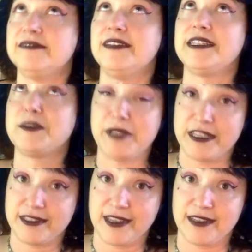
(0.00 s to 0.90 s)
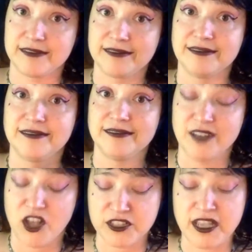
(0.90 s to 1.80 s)
It's a blessing.
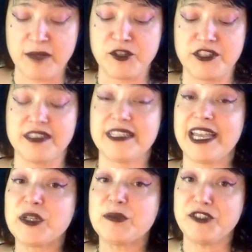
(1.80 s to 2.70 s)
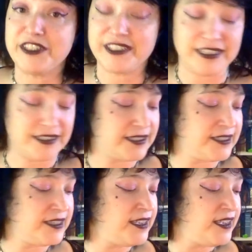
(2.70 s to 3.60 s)
Alzheimer's is a terrible disease.
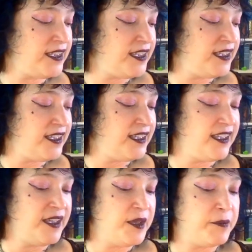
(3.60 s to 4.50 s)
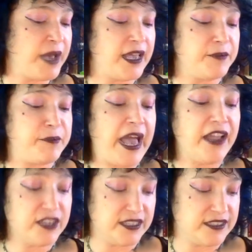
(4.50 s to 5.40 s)
My
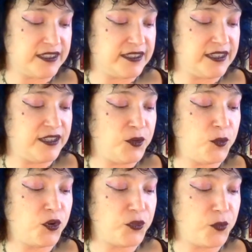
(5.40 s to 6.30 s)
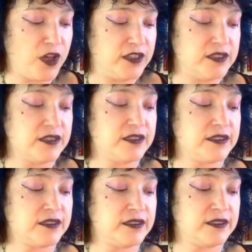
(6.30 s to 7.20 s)
parents were the ones
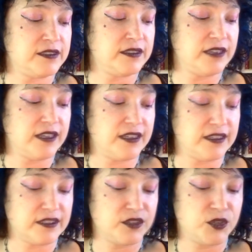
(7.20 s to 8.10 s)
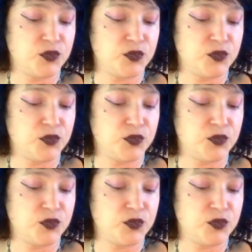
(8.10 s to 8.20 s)
who